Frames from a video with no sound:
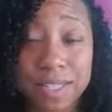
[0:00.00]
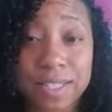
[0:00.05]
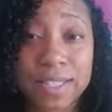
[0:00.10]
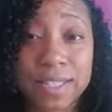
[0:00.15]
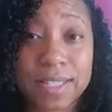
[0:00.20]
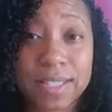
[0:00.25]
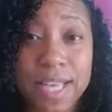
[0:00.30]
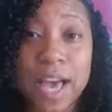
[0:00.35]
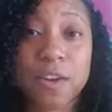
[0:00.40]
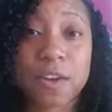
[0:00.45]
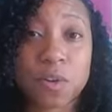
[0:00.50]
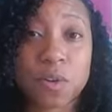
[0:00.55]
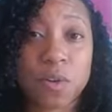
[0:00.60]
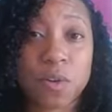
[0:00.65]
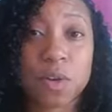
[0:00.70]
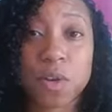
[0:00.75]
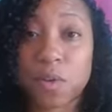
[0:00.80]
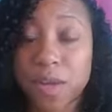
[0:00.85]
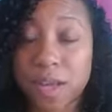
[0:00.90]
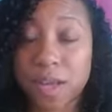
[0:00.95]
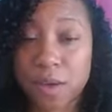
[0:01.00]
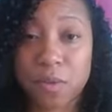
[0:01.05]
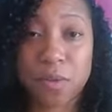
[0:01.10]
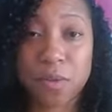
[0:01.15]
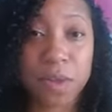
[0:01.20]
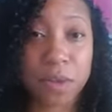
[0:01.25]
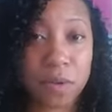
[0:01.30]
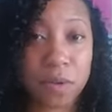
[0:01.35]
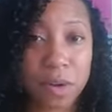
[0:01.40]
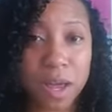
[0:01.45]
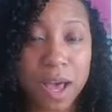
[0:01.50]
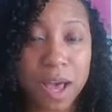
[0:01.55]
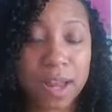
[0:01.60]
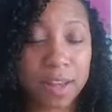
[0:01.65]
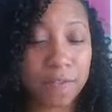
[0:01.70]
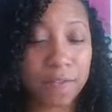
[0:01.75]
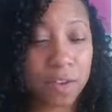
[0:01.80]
This is how you know you're healthy or not.